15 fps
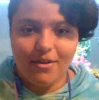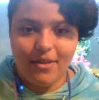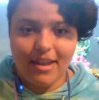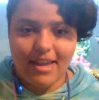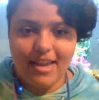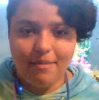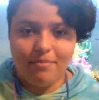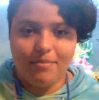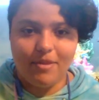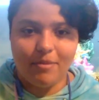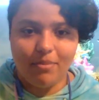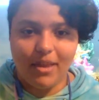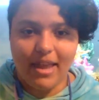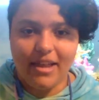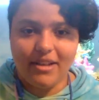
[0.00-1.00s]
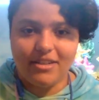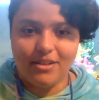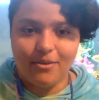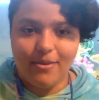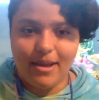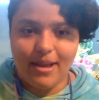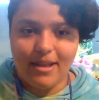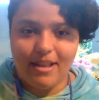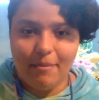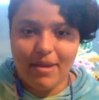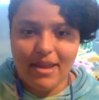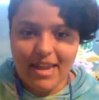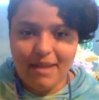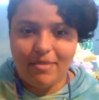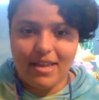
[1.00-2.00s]
keep the plants away.
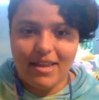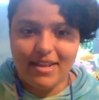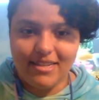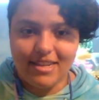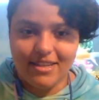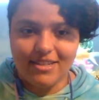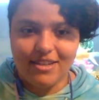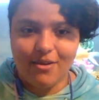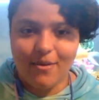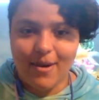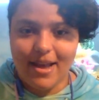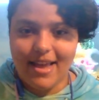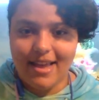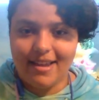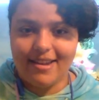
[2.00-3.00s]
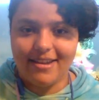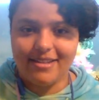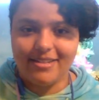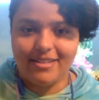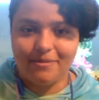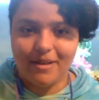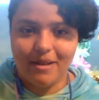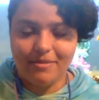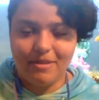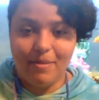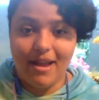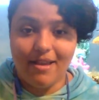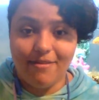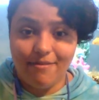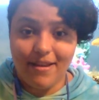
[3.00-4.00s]
Keep the insects away, because sometimes it
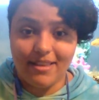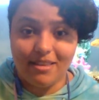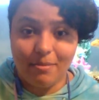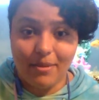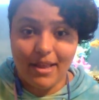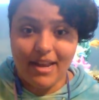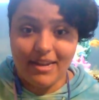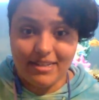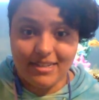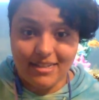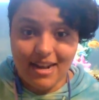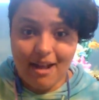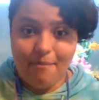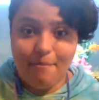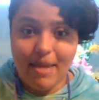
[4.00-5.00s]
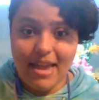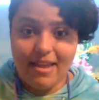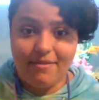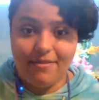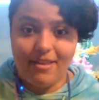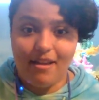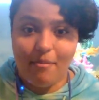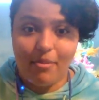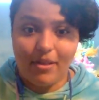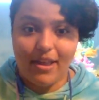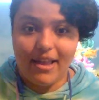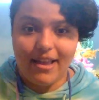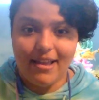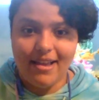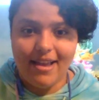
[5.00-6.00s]
might affect the plant because it's not made for that
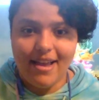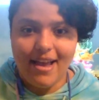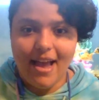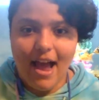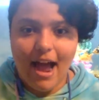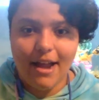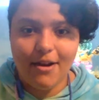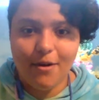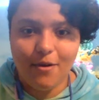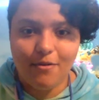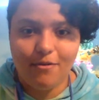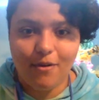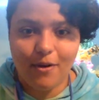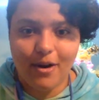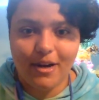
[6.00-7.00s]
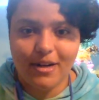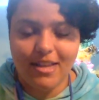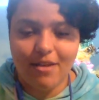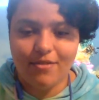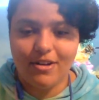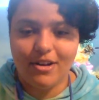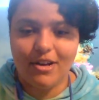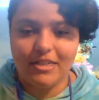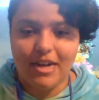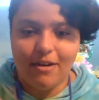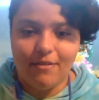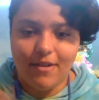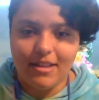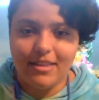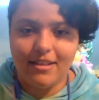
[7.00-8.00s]
plant. I know for Seven Dust, I
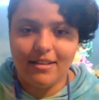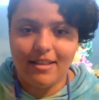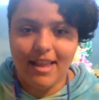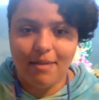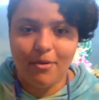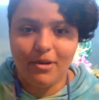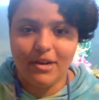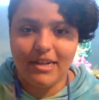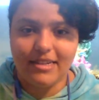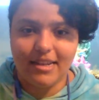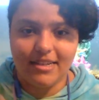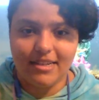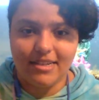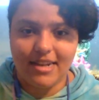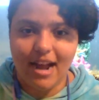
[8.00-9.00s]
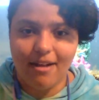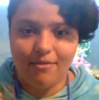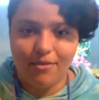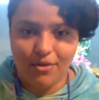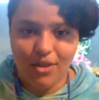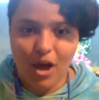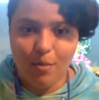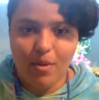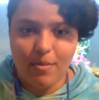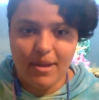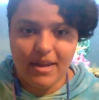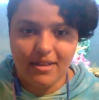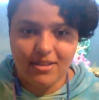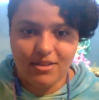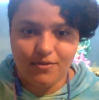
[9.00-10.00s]
read the label and it says it's not for llama
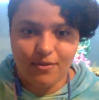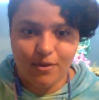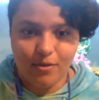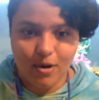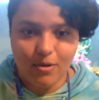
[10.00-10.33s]
beans. It's for